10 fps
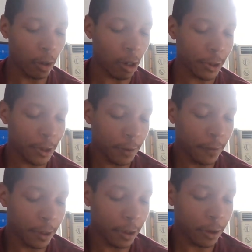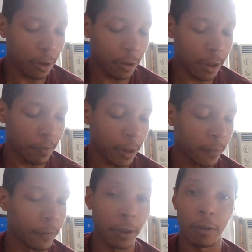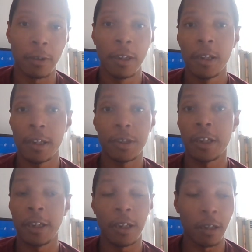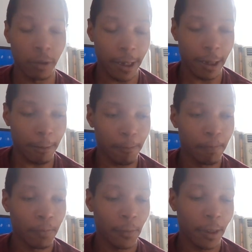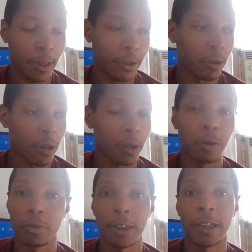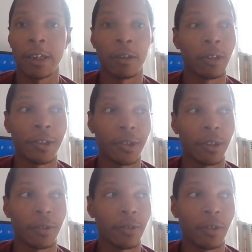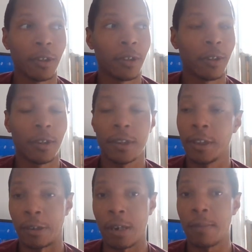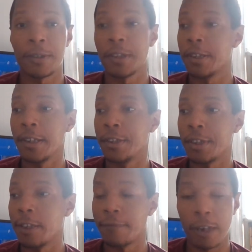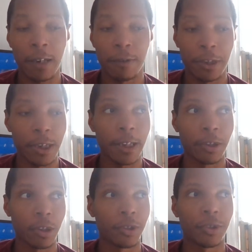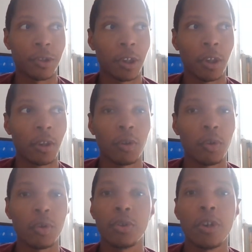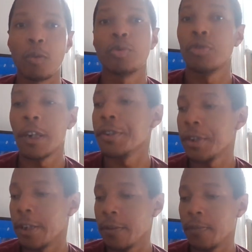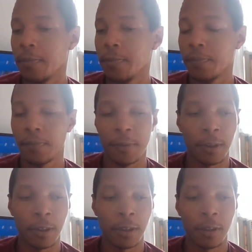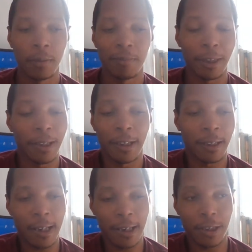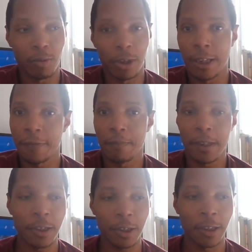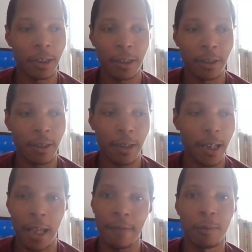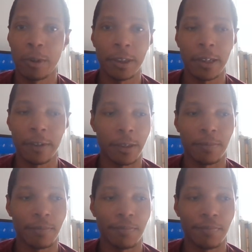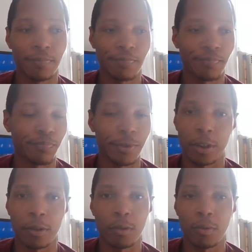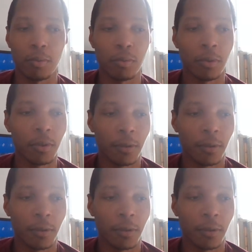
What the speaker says: Bentonville. And she didn't know that. And so Carly was like, yo, listen. You know, I'm going to sit there and say this for Avery's sake. Just don't trust him. But other than that, she wanted information and Ava wouldn't give it. So